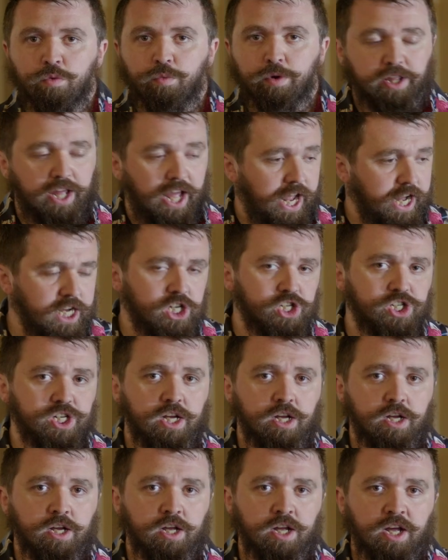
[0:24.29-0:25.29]
with
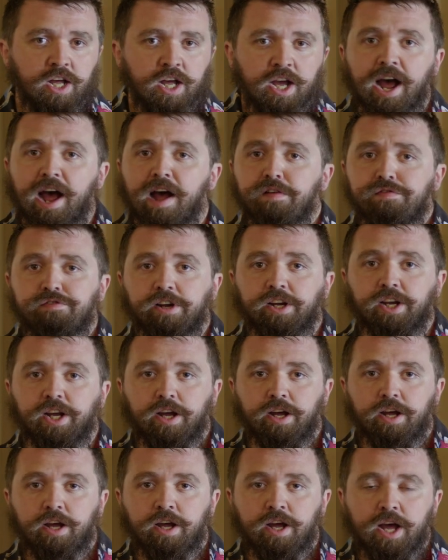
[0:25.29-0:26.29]
Asia,
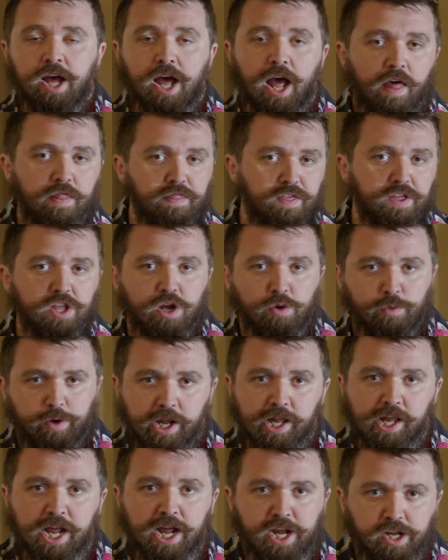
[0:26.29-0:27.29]
Africa and the
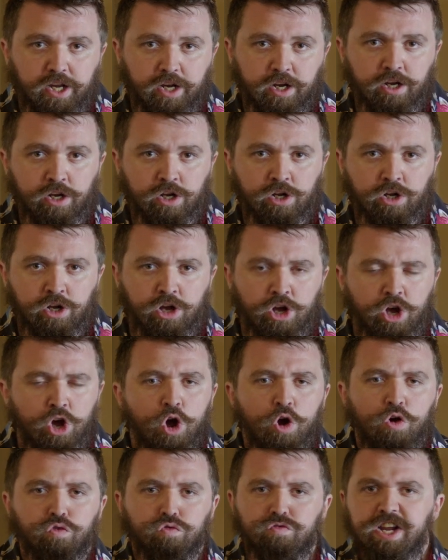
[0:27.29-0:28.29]
USA.
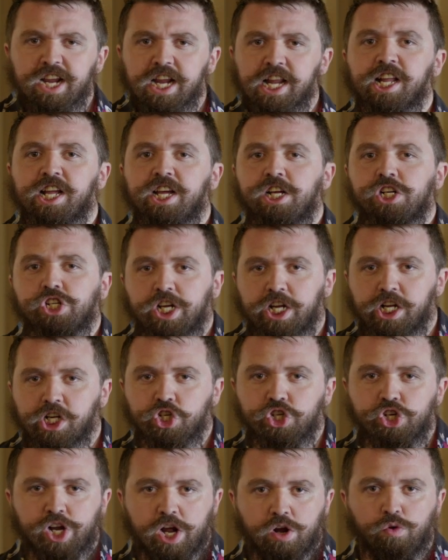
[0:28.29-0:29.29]
Research has
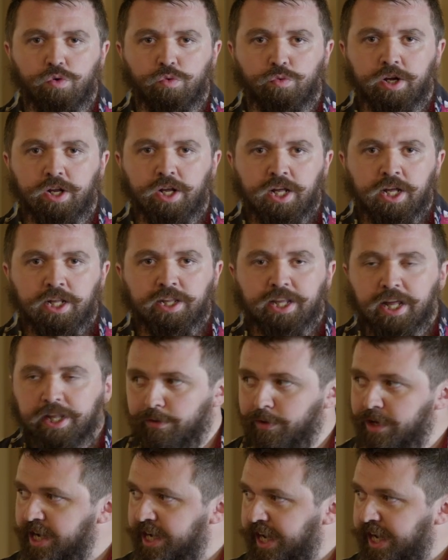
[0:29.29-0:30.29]
shown that there was an